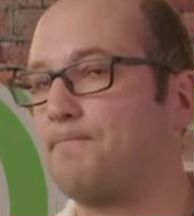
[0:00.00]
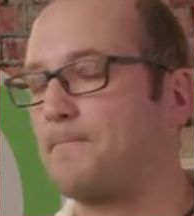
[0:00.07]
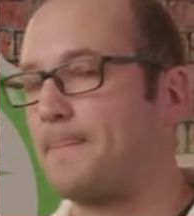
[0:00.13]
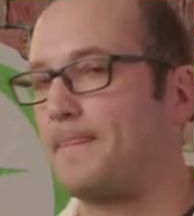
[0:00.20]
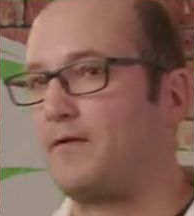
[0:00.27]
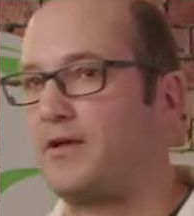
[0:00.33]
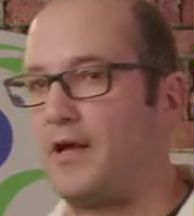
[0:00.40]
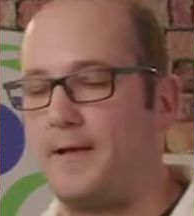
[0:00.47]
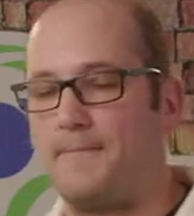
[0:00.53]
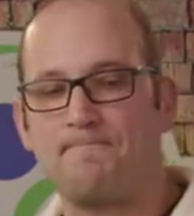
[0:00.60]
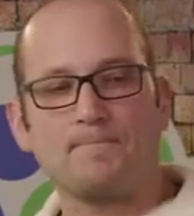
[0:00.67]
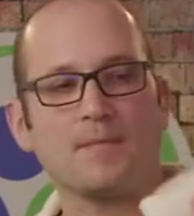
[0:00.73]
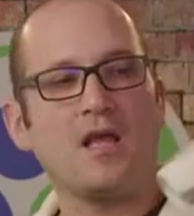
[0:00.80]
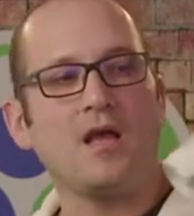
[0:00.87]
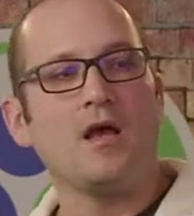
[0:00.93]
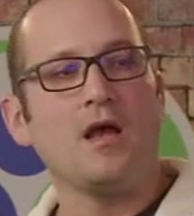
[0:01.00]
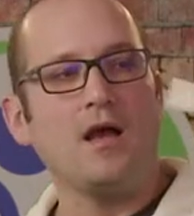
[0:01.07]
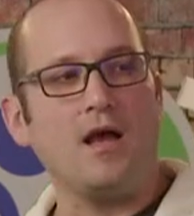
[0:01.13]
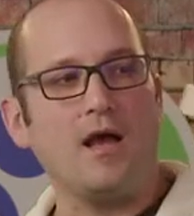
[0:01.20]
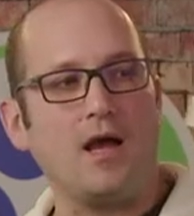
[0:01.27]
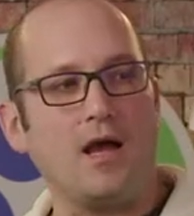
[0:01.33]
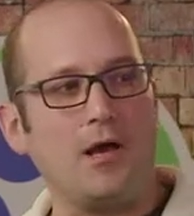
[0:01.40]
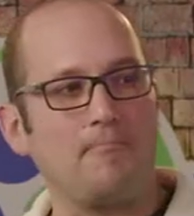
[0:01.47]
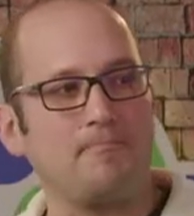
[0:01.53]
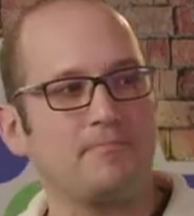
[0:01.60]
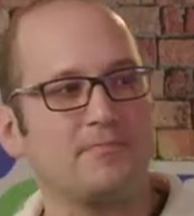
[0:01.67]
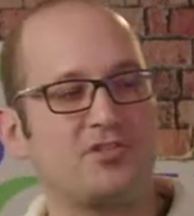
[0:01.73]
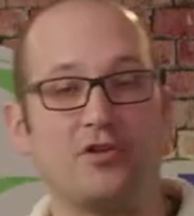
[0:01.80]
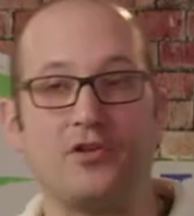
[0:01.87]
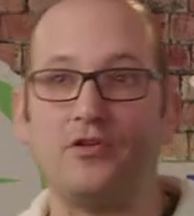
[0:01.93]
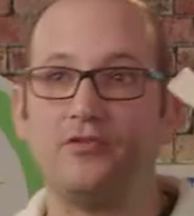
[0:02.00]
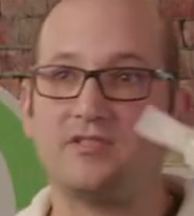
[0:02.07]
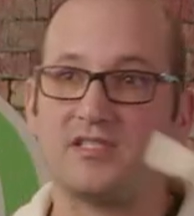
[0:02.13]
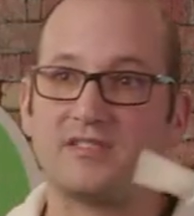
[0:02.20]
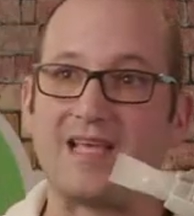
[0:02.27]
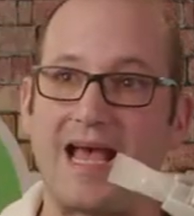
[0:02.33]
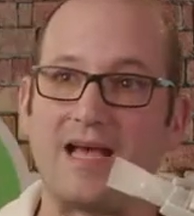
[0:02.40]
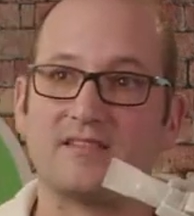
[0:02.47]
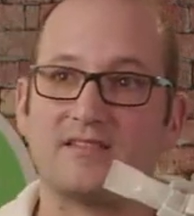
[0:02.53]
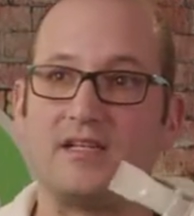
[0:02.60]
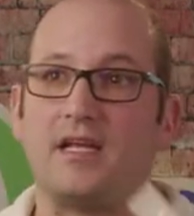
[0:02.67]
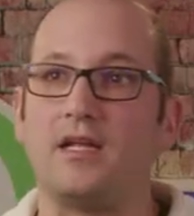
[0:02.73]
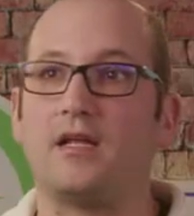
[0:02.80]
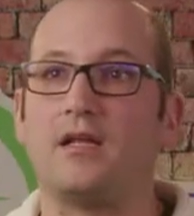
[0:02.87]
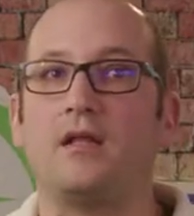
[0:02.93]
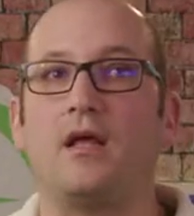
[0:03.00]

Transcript: Okay, um, so use this as needed.